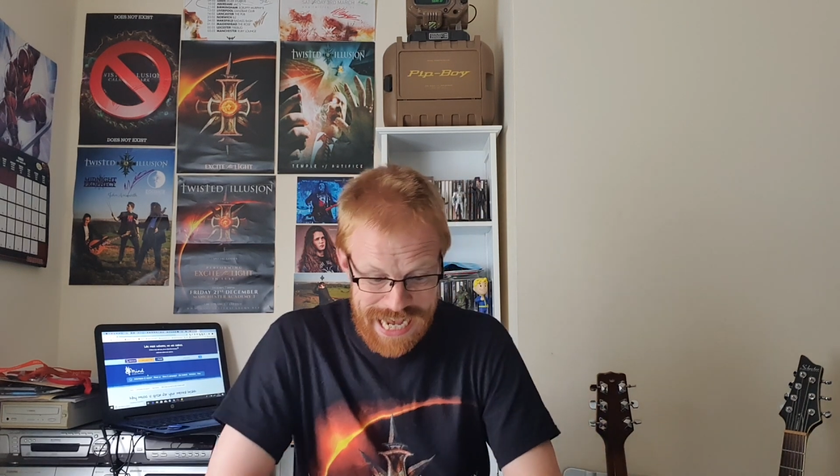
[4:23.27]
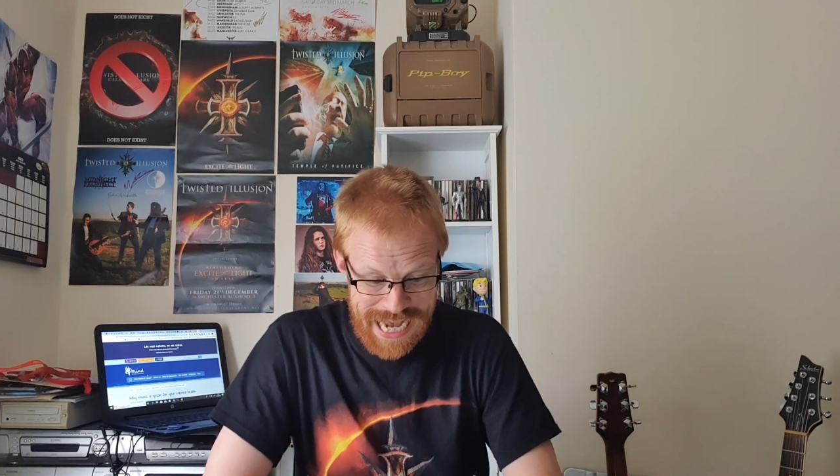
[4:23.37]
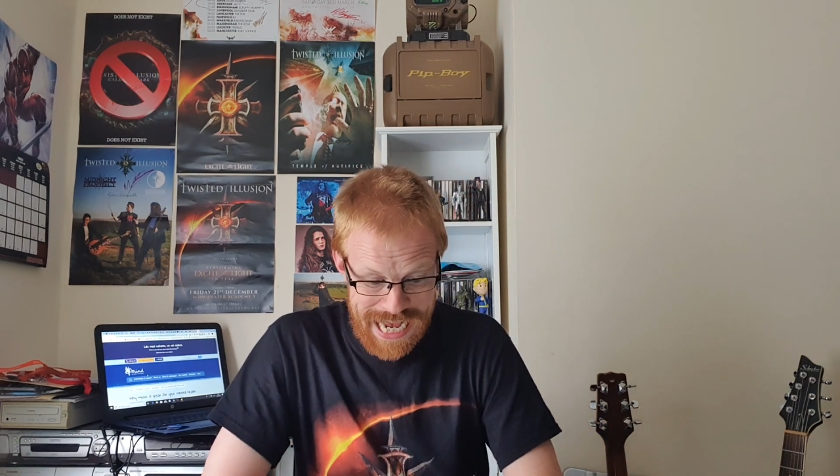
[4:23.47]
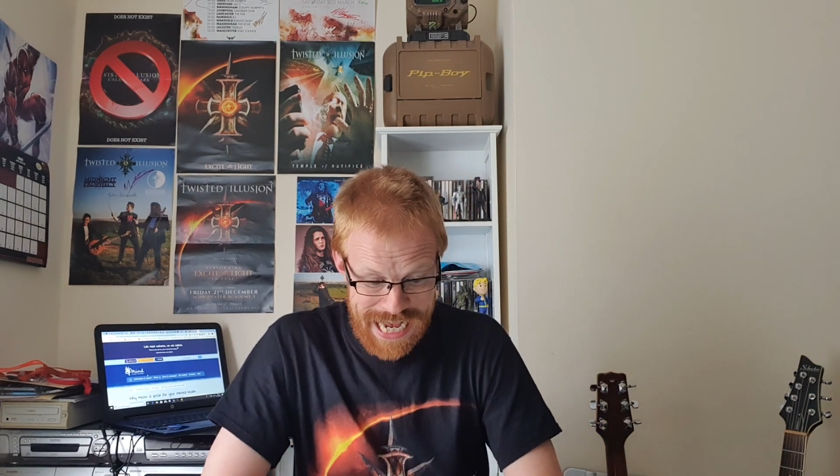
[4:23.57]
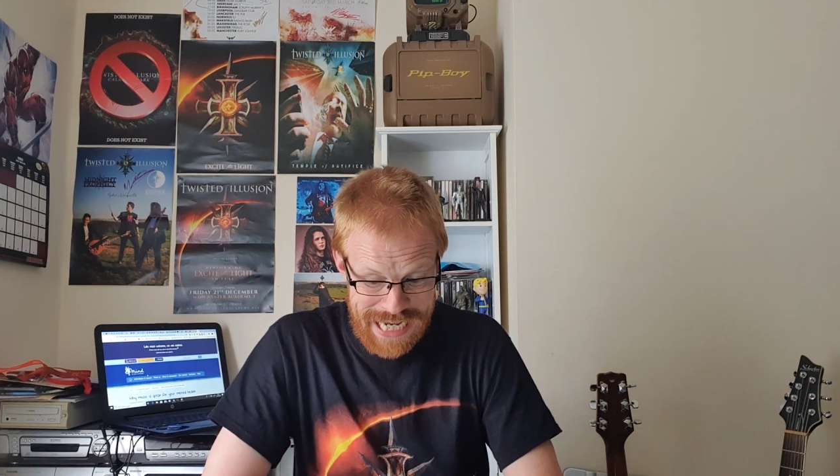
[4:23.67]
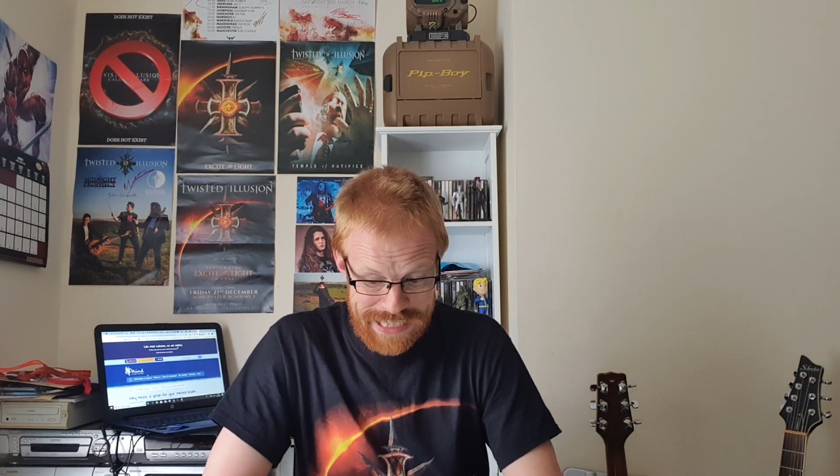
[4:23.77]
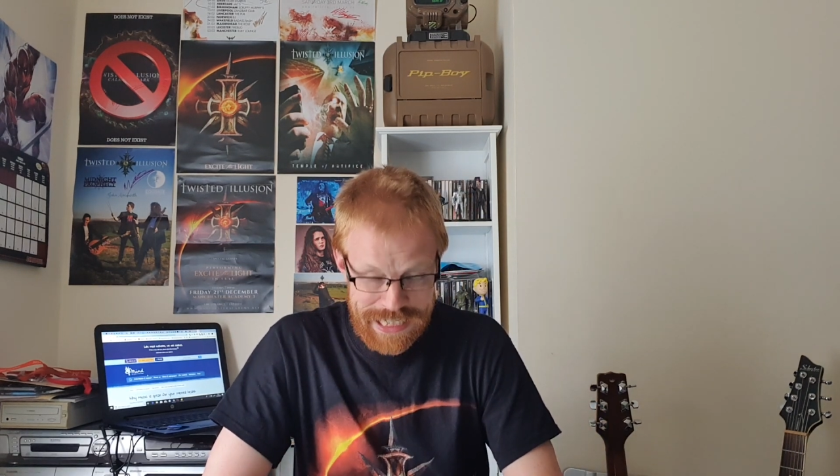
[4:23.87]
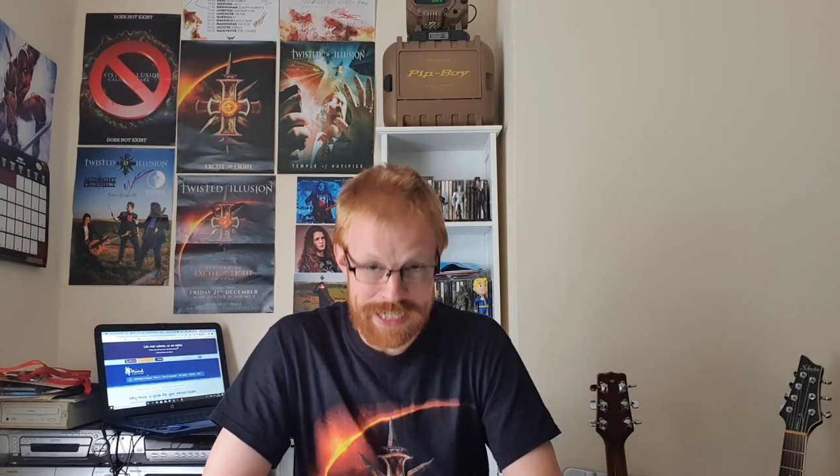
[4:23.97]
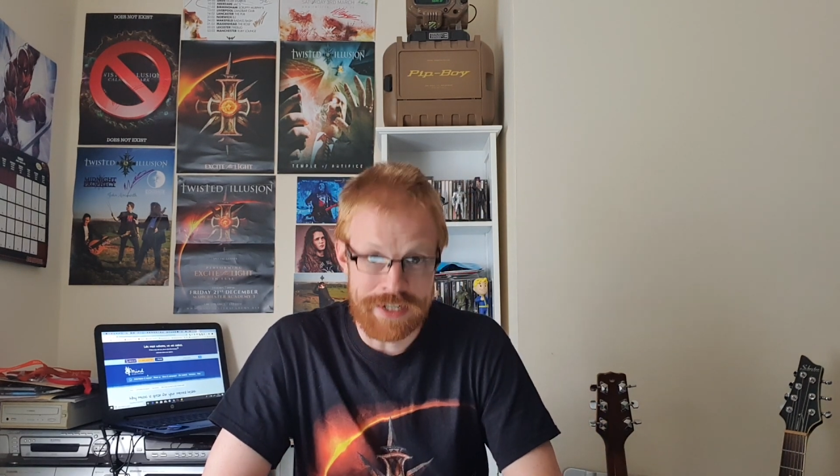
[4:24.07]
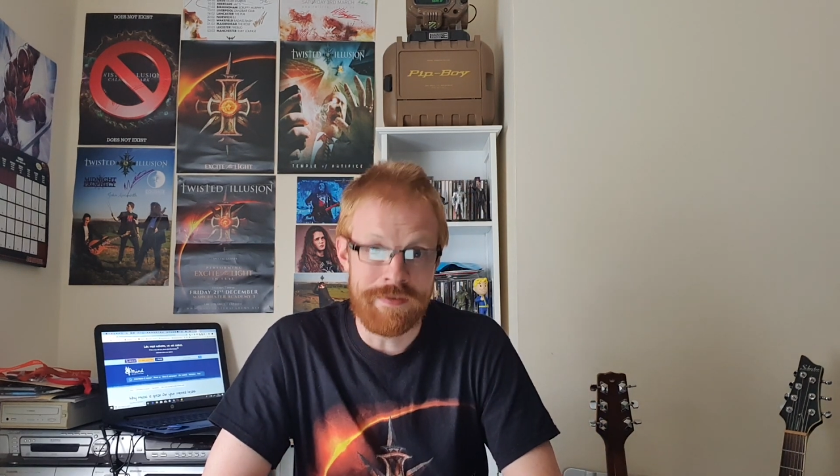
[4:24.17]
And
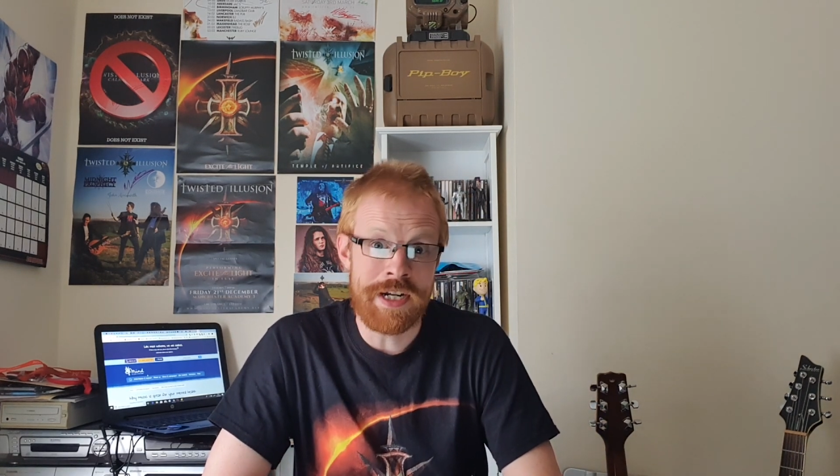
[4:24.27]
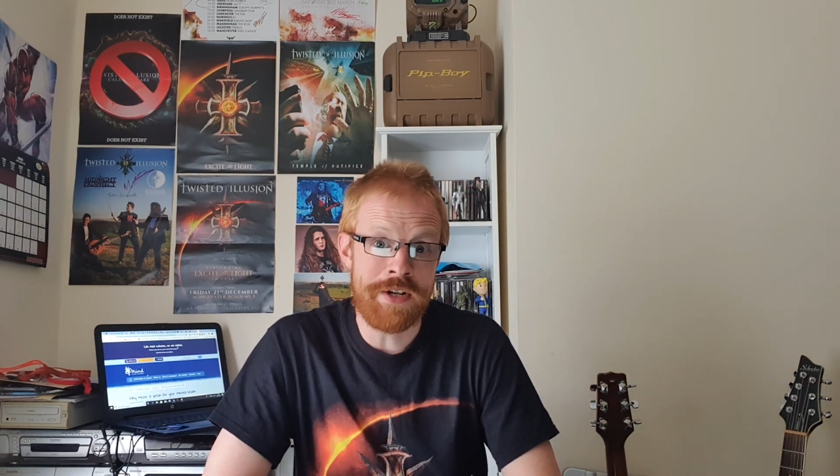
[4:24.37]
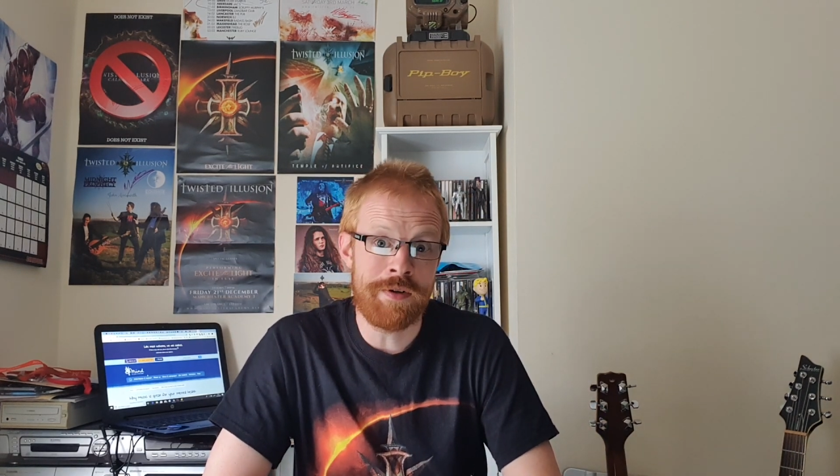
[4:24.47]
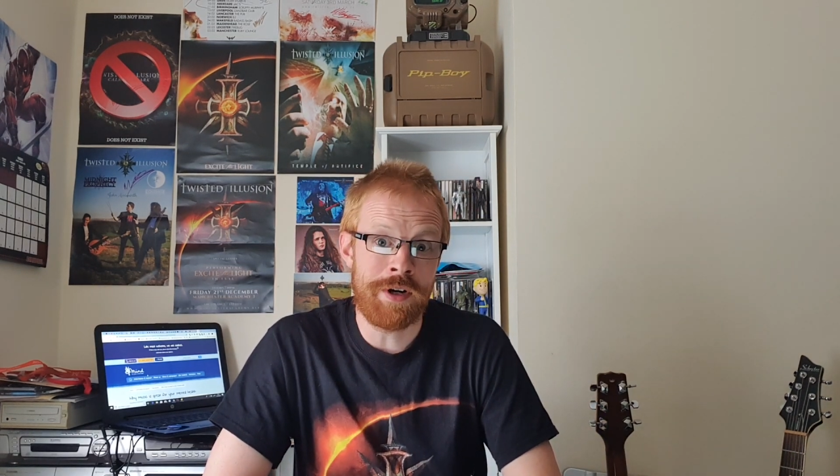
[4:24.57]
there's a video